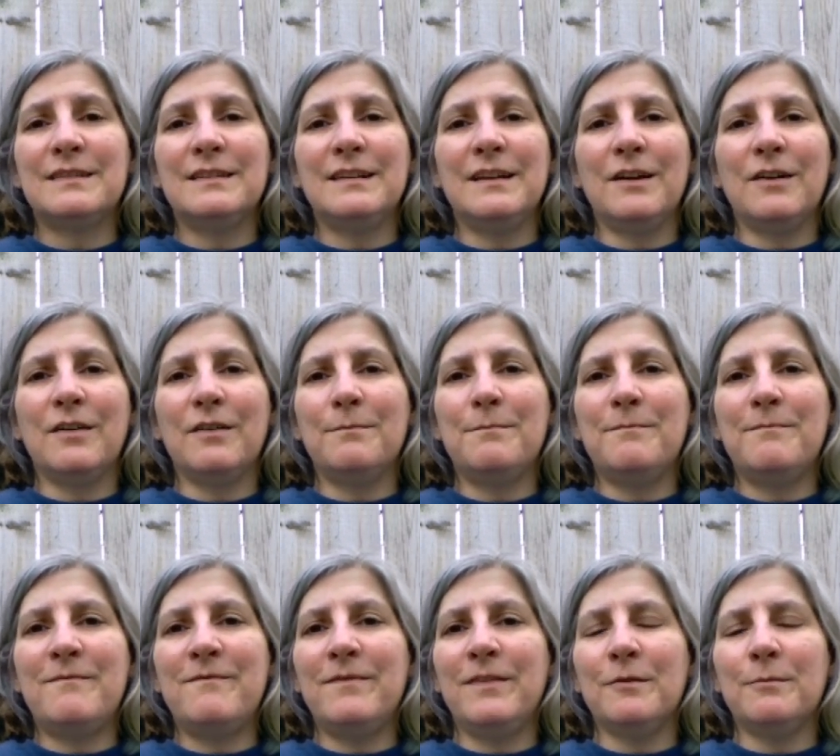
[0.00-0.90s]
you know,
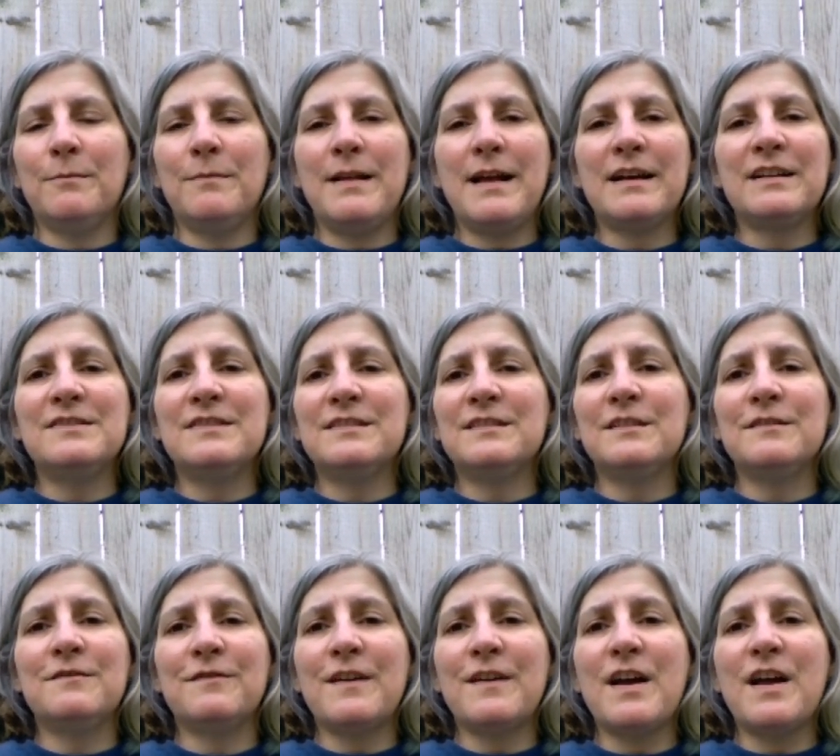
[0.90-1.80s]
your
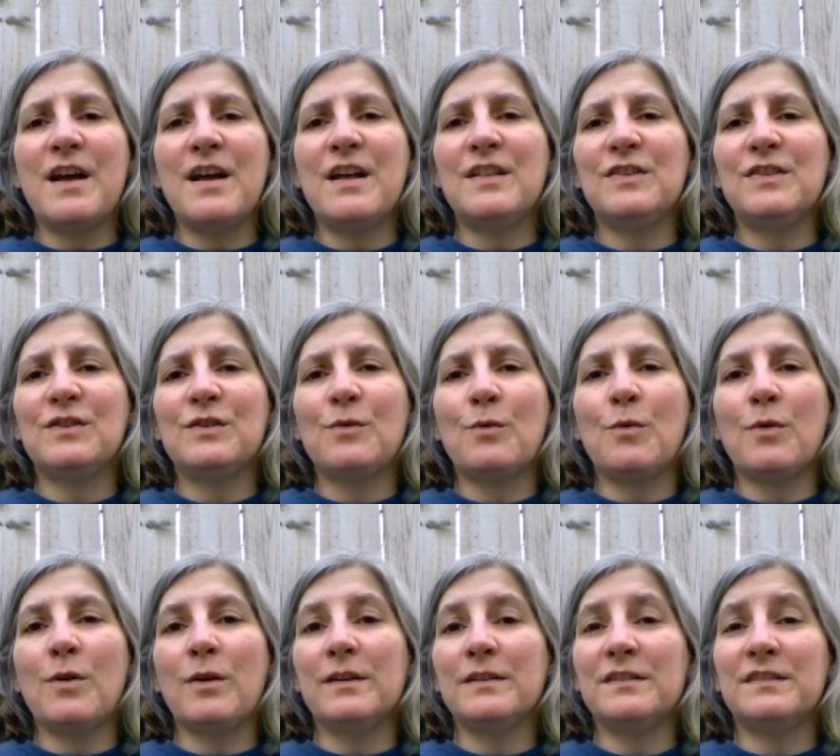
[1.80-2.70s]
instant friends
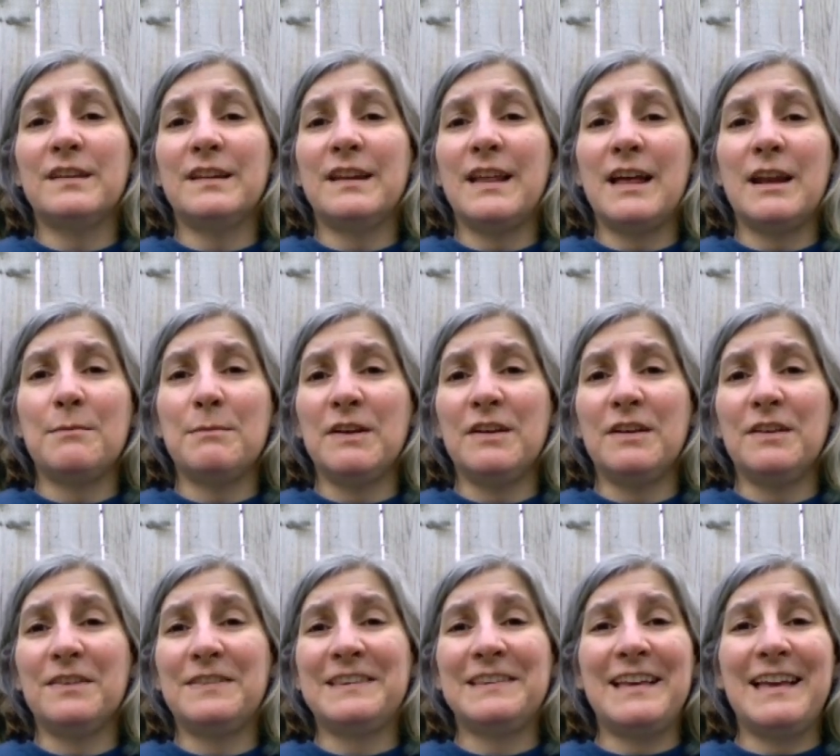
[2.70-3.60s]
or instant
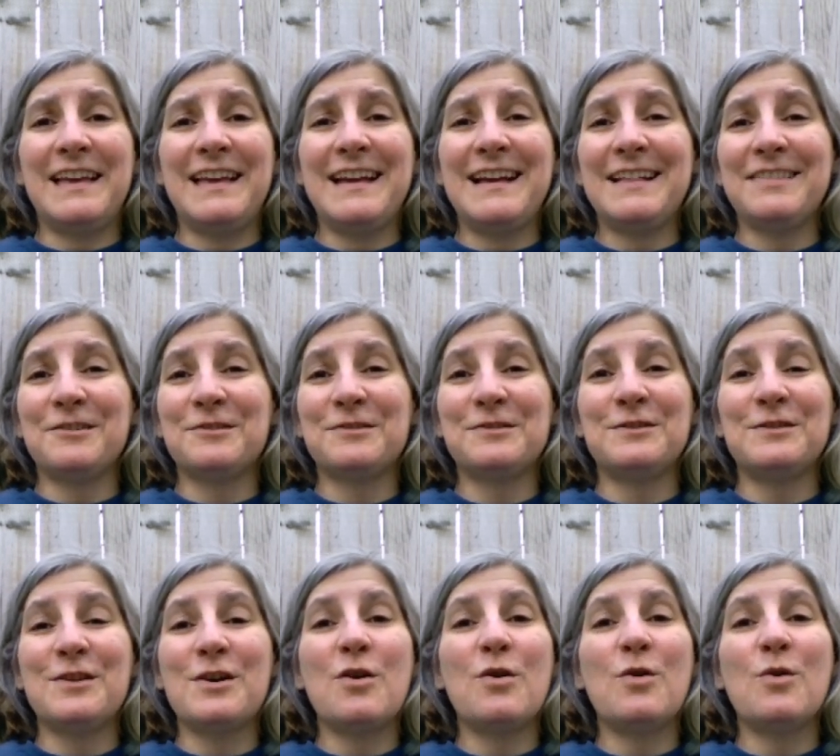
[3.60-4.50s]
enemies, and there's
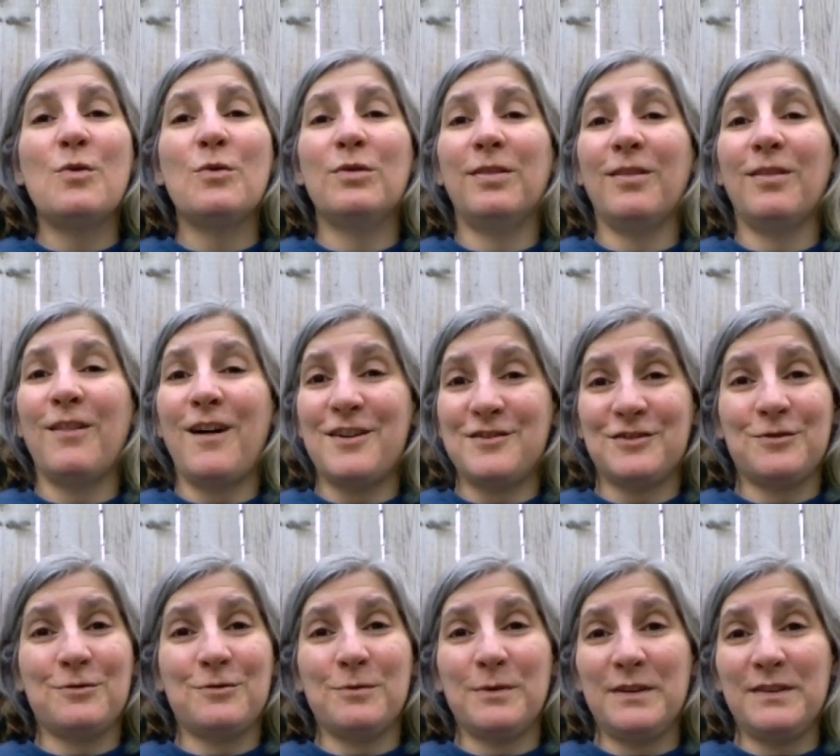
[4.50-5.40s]
no
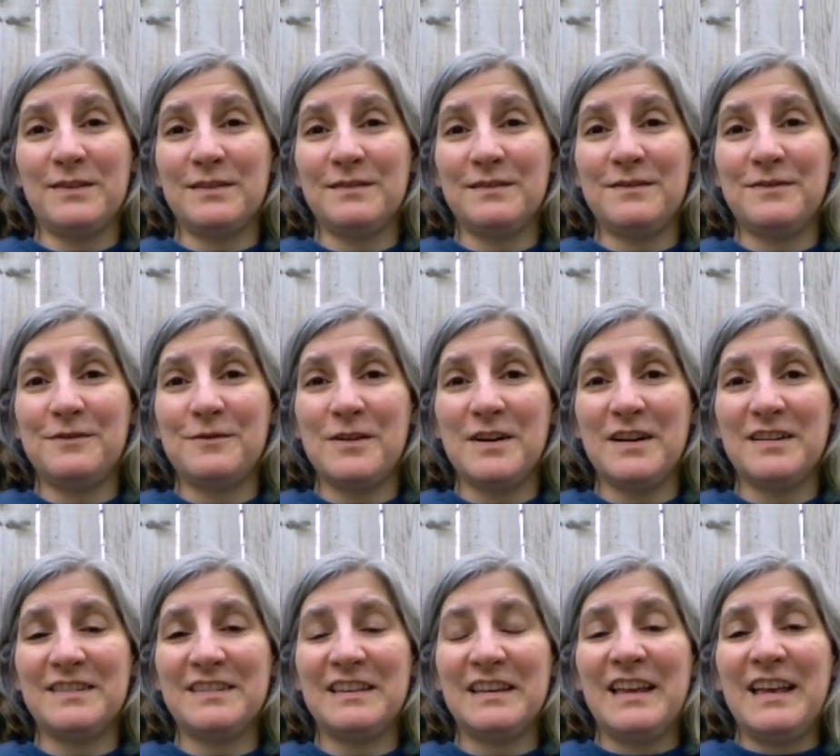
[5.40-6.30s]
logical reason for
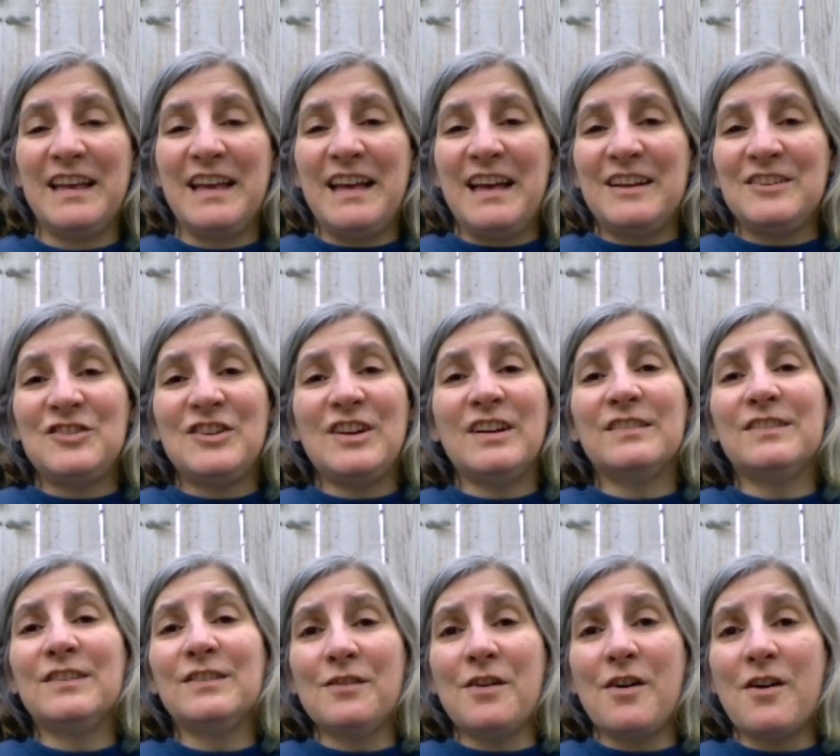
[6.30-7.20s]
it.
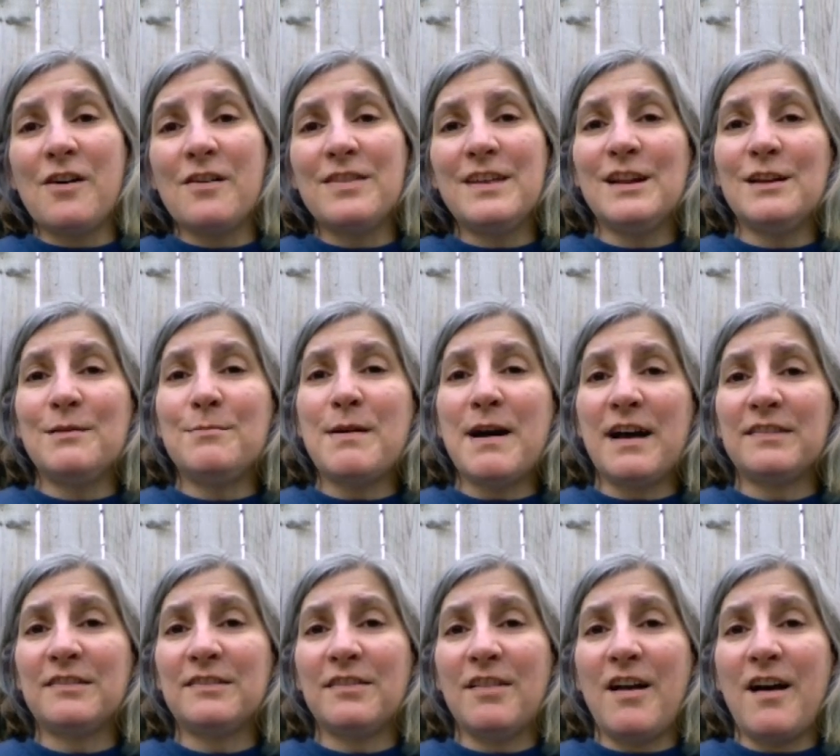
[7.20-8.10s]
Chances are that in a
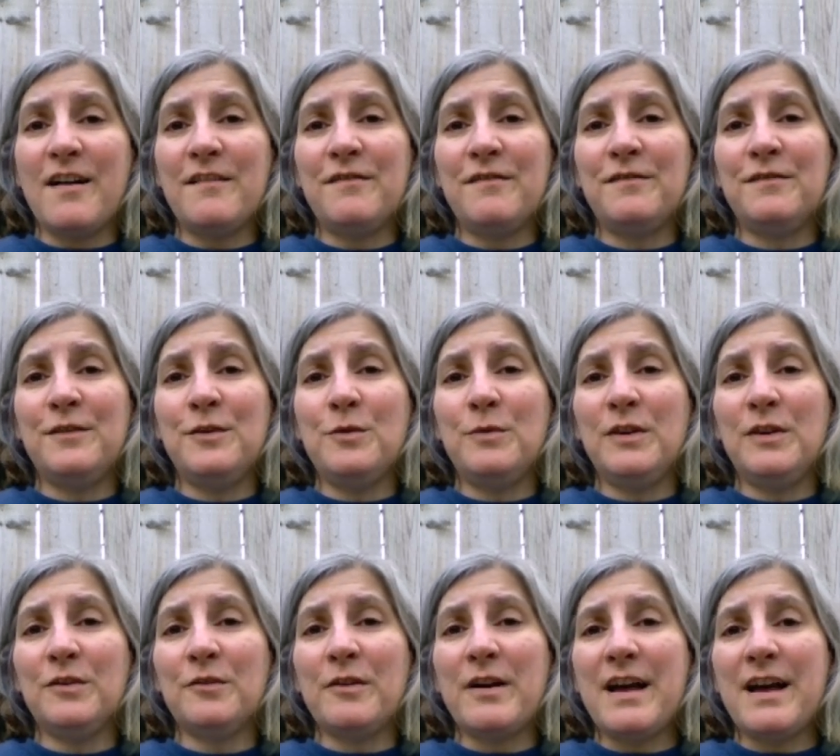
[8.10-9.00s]
past life, you
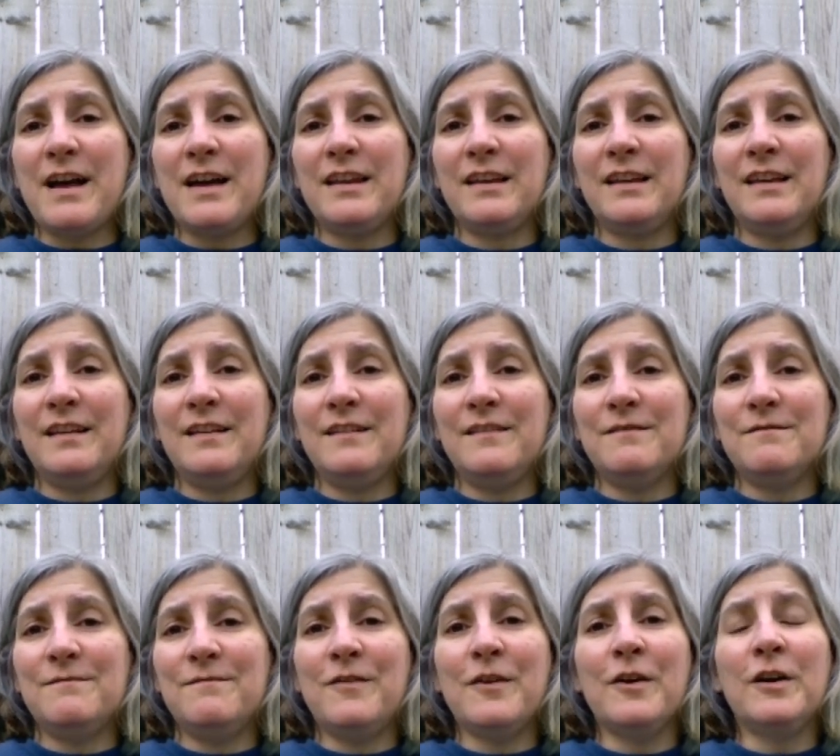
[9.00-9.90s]
either had a
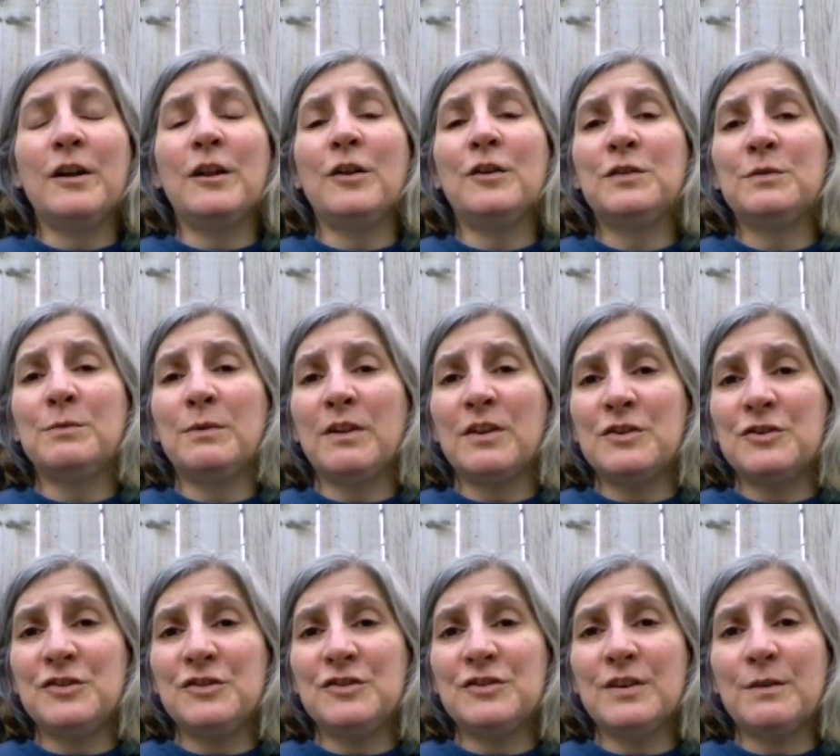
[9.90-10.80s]
very close
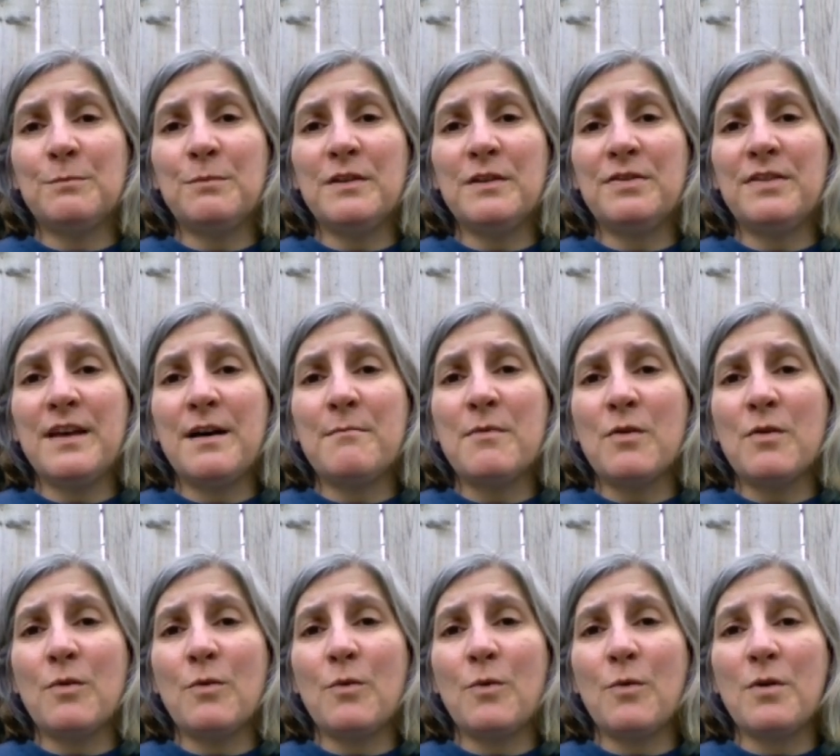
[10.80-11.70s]
relationship with them
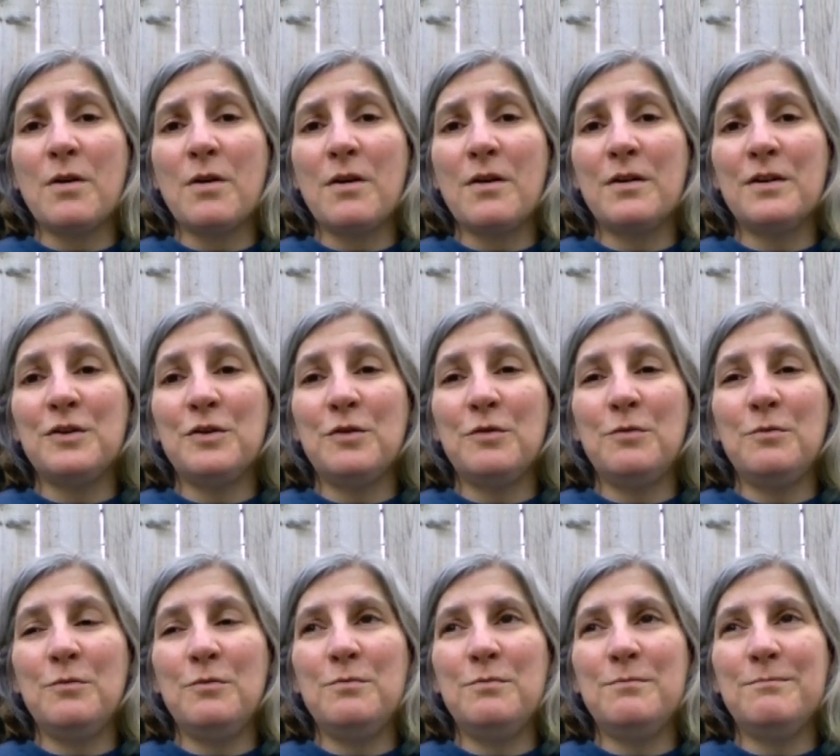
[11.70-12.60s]
or
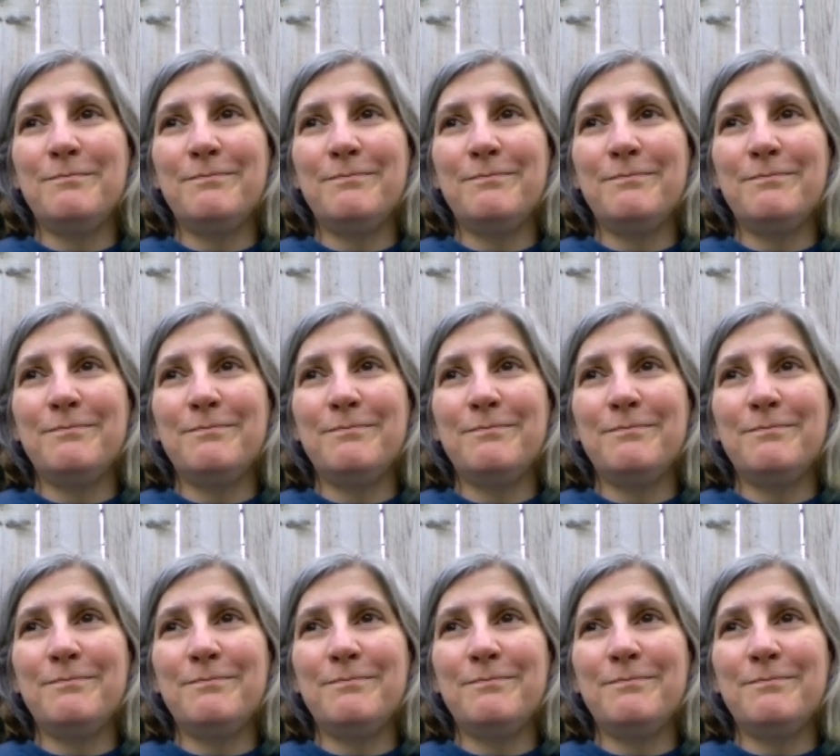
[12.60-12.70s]
you